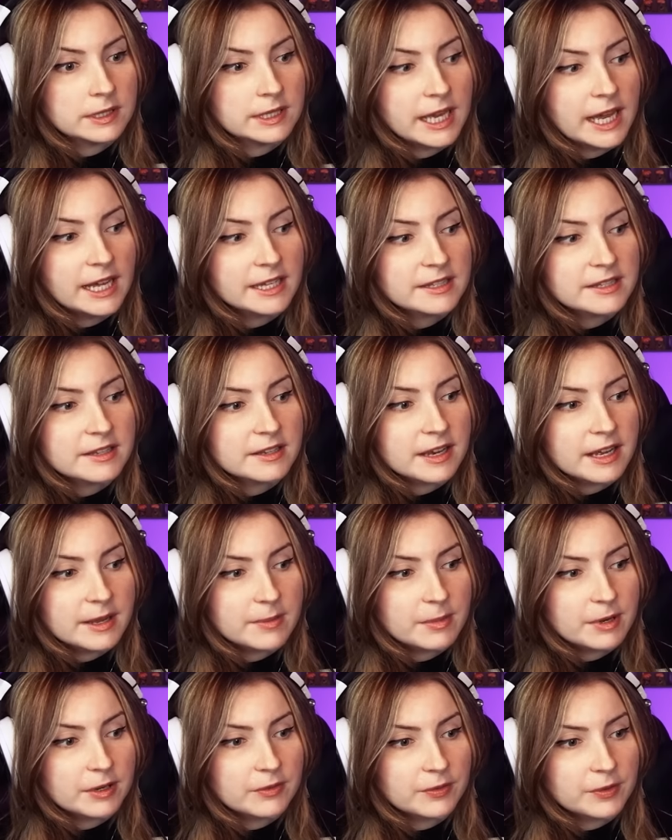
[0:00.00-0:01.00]
That's
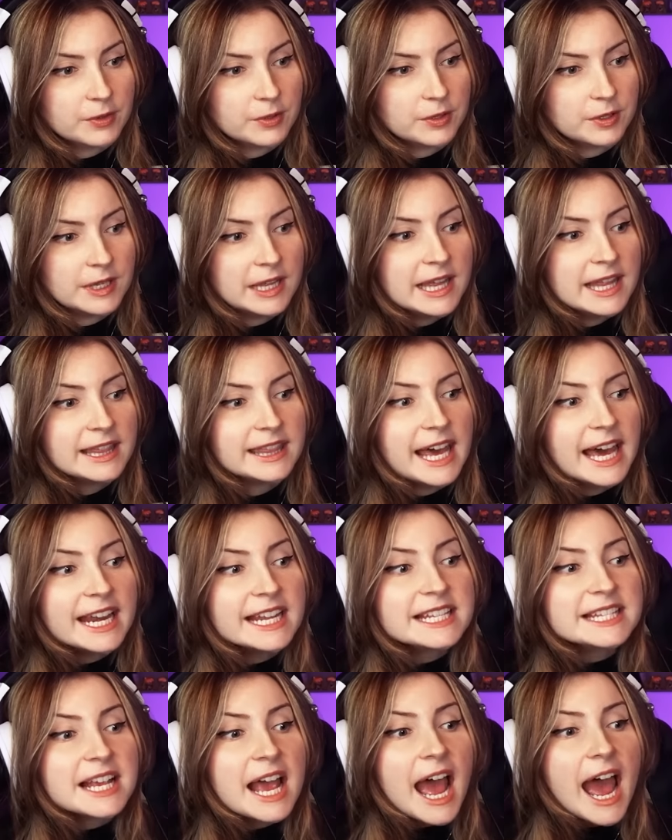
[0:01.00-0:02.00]
nightmare fuel.
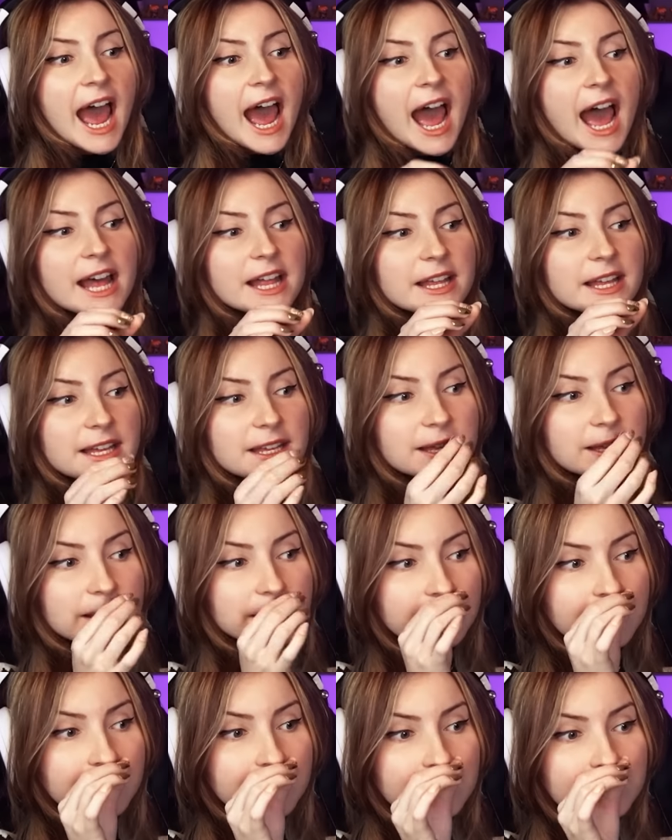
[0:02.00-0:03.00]
That's
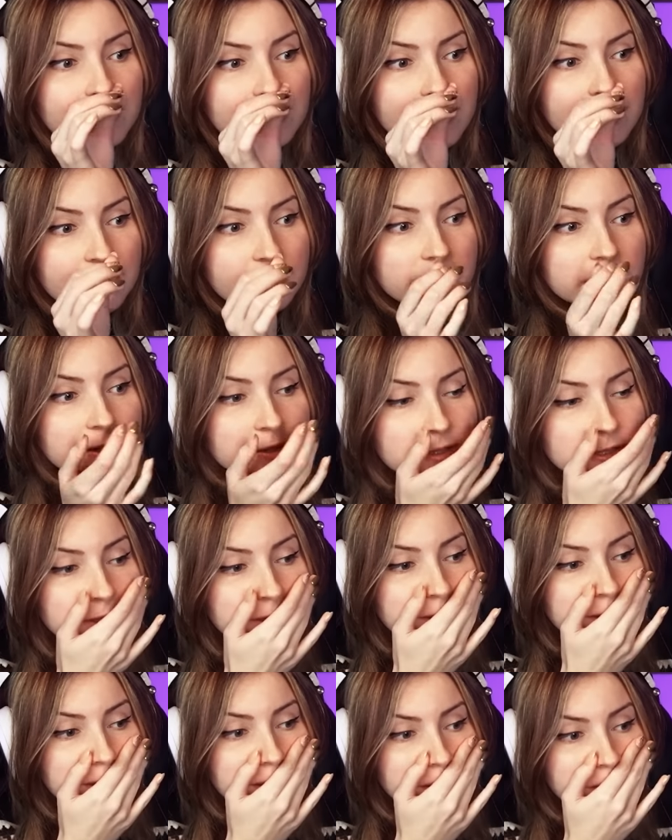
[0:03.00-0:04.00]

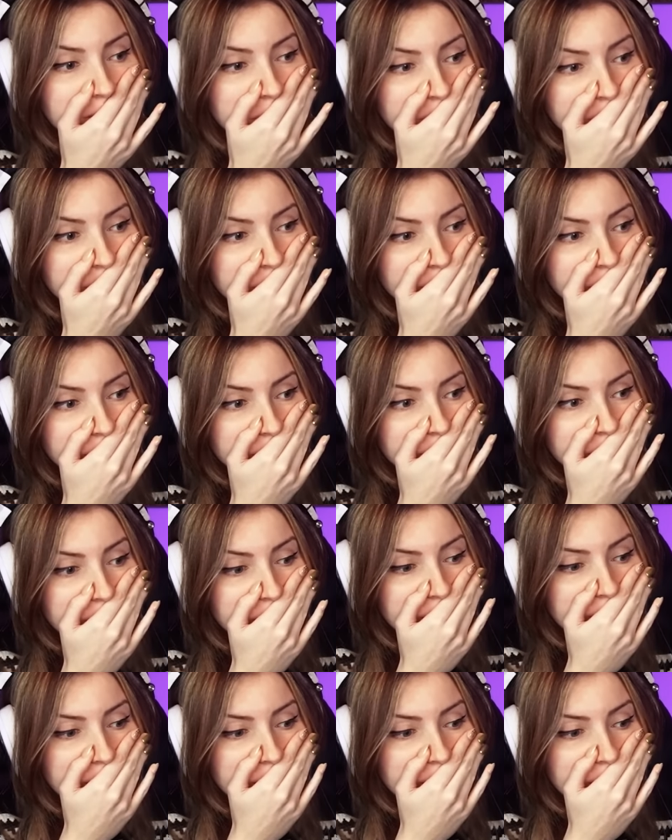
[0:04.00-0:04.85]
literally nightmare fuel.